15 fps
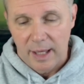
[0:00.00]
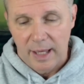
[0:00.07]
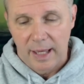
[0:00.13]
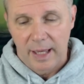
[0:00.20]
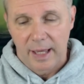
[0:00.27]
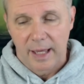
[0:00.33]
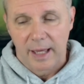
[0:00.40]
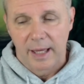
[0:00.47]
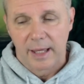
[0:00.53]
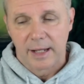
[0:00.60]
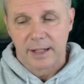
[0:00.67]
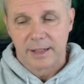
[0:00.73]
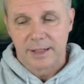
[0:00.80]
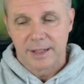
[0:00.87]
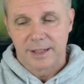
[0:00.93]

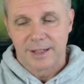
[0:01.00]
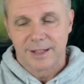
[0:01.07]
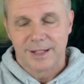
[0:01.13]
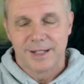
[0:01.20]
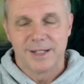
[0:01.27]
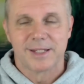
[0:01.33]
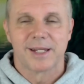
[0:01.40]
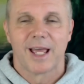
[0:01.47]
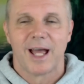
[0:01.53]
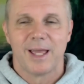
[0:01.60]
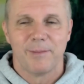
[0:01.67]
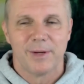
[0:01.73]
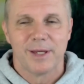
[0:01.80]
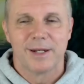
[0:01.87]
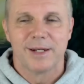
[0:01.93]
And he's
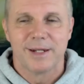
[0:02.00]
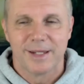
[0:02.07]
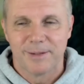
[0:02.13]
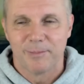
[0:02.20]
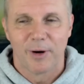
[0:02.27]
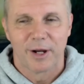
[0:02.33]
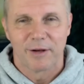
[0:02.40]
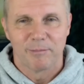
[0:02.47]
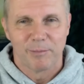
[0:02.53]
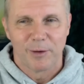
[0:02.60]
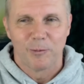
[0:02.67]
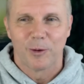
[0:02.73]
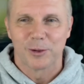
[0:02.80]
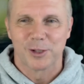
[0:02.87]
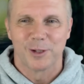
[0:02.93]
came in, he might even be
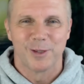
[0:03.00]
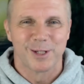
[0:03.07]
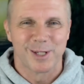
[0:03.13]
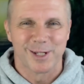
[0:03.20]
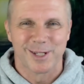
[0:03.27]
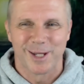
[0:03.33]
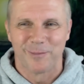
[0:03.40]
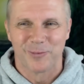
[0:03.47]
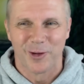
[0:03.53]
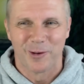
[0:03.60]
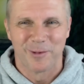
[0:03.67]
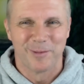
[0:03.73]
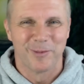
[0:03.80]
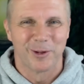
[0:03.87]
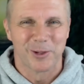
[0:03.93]
watching this at some time,
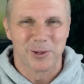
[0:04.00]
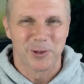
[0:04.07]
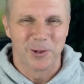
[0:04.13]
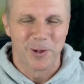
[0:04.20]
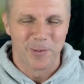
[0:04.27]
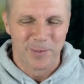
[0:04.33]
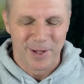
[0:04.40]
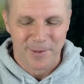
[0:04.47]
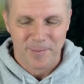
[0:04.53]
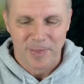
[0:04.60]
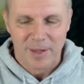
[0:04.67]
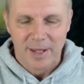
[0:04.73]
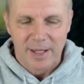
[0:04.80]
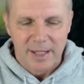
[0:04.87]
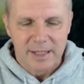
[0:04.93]
I'm not sure, but
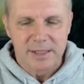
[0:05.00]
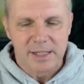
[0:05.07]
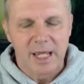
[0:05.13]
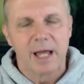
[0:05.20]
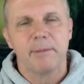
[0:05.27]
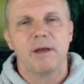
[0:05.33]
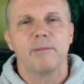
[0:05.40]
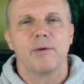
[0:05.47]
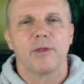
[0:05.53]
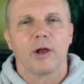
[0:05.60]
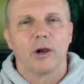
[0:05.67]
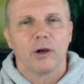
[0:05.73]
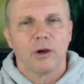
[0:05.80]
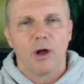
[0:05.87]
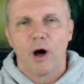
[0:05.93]
he's came in with a
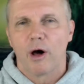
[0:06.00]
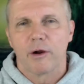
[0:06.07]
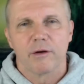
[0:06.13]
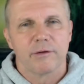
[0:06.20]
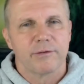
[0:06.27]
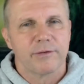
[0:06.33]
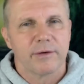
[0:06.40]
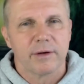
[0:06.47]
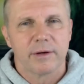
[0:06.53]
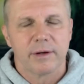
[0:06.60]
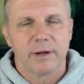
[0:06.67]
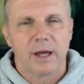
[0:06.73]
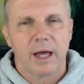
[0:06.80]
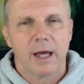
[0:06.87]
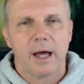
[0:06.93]
lot of
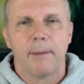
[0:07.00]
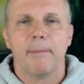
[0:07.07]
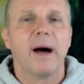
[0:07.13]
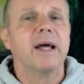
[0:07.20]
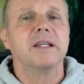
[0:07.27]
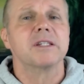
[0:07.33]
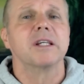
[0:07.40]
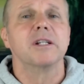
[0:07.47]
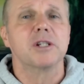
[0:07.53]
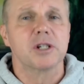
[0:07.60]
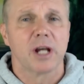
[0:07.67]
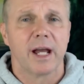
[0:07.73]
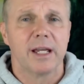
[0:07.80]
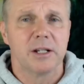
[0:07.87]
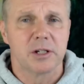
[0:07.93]
amazing
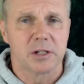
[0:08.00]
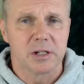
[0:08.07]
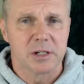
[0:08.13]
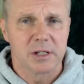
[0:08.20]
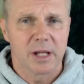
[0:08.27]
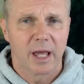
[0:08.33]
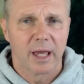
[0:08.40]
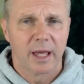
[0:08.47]
changes,